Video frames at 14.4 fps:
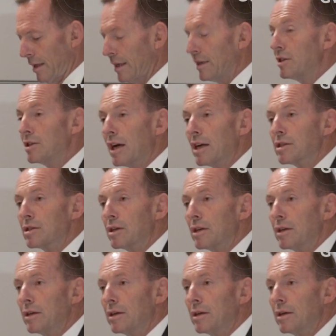It's just
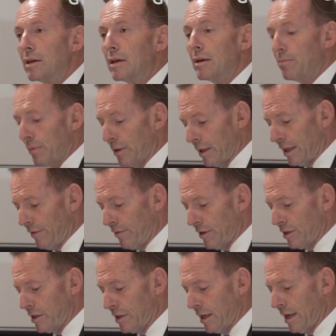that
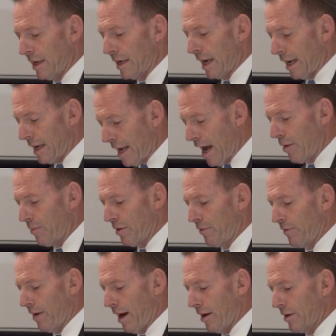believers can now be
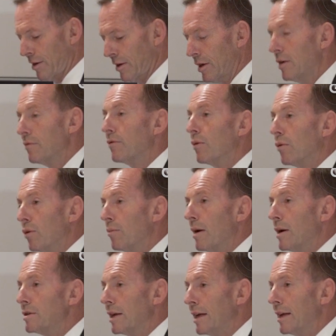found for
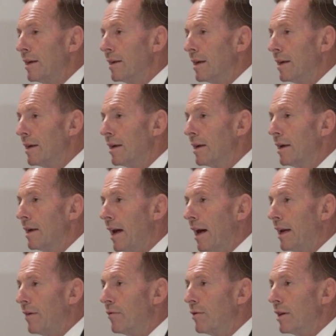almost anything
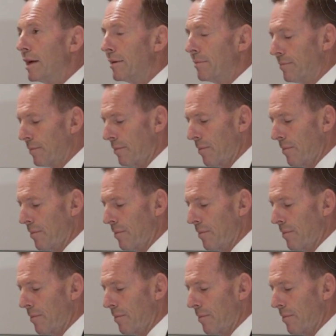and everything.